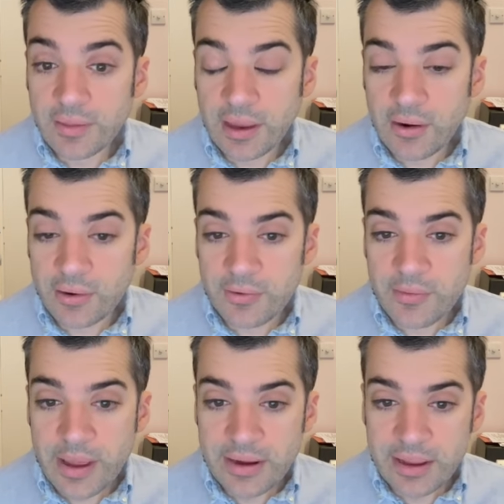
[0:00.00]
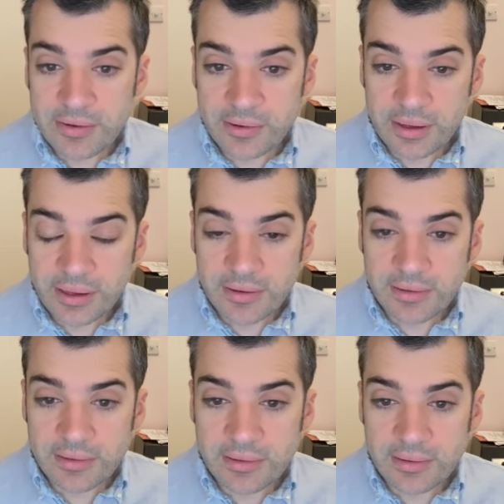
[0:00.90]
the character of the Mad Hatter
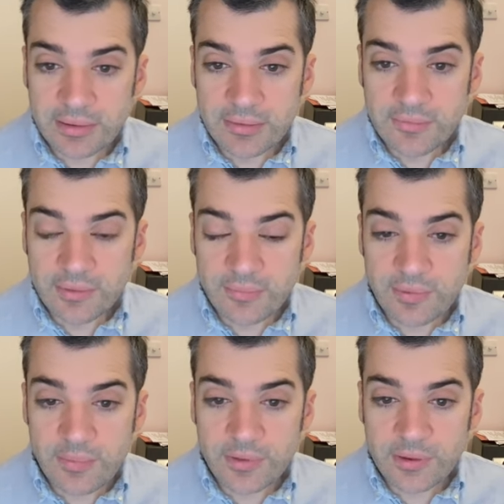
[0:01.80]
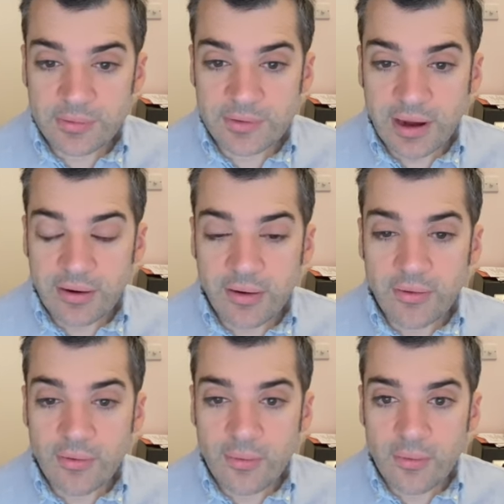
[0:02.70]
in from, from Lewis
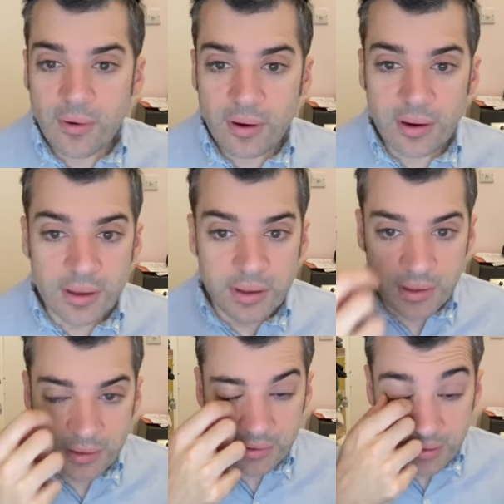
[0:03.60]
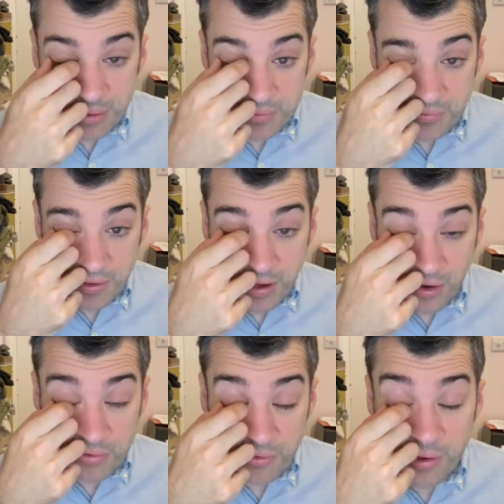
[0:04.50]
Carroll, or is the
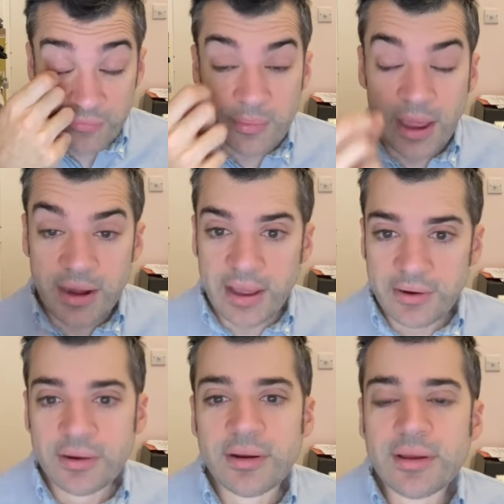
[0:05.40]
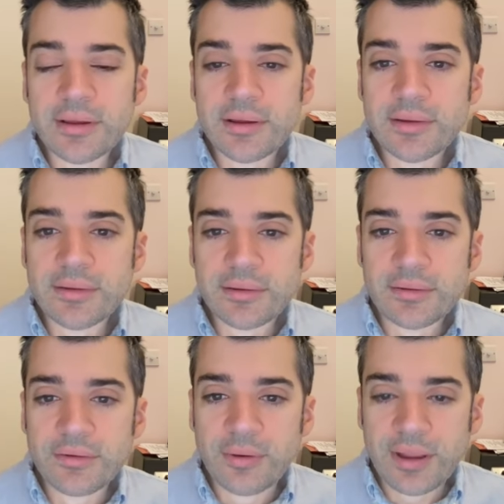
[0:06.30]
character of the Mad Hatter
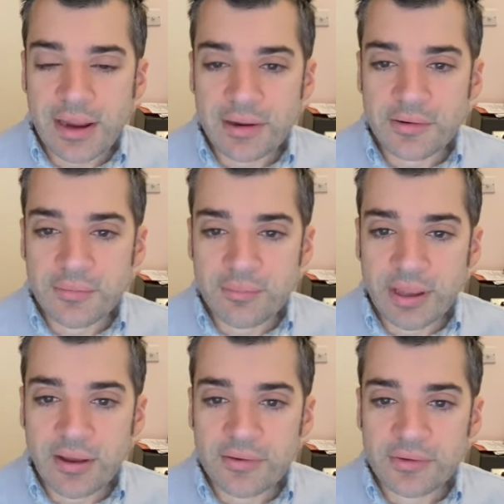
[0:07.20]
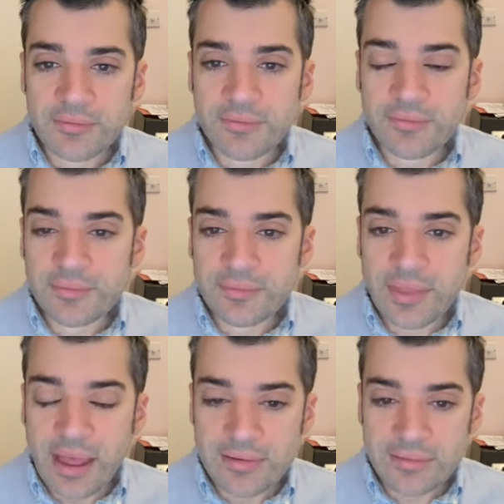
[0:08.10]
created because of
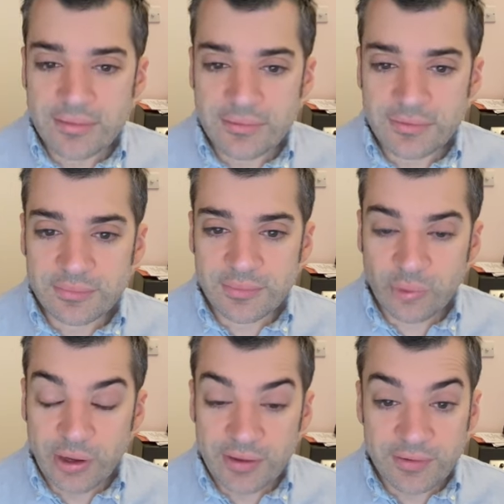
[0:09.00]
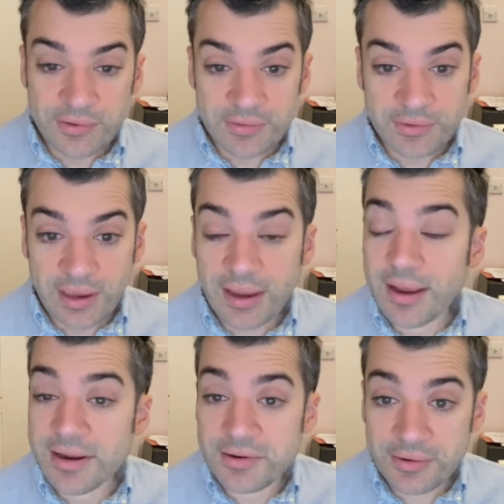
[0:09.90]
that pre-existing
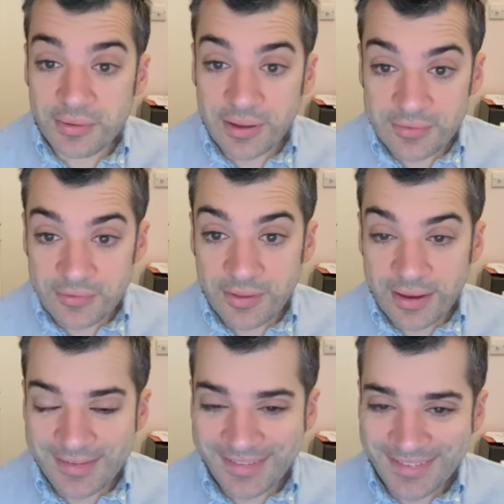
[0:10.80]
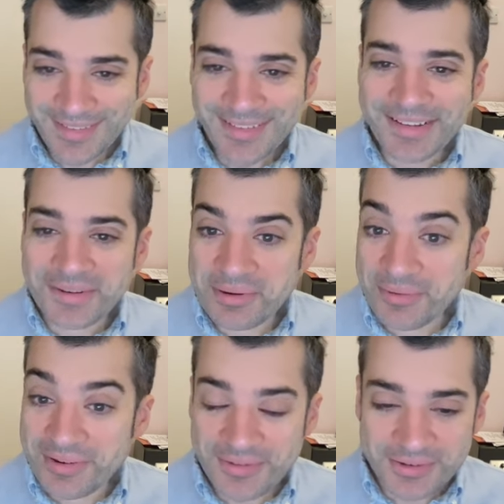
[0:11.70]
saying? I don't know the answer to that. It'll be
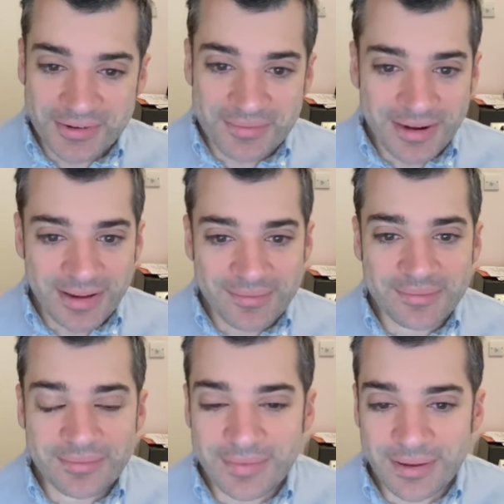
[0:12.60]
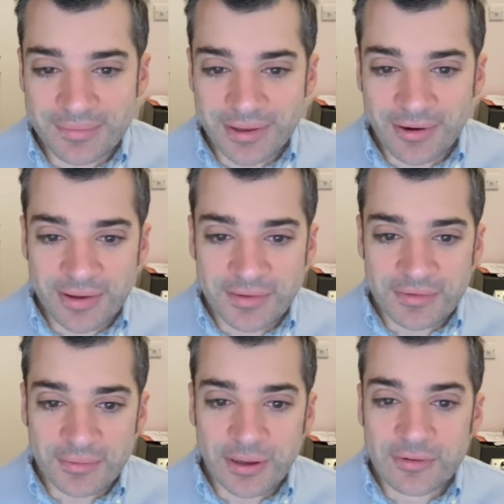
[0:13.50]
one of the two, but I'm I'm curious
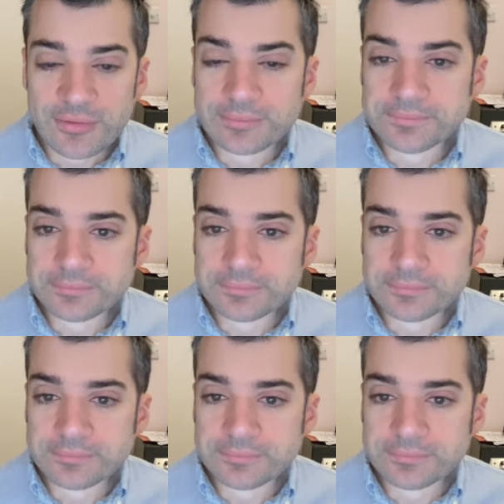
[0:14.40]
as to which.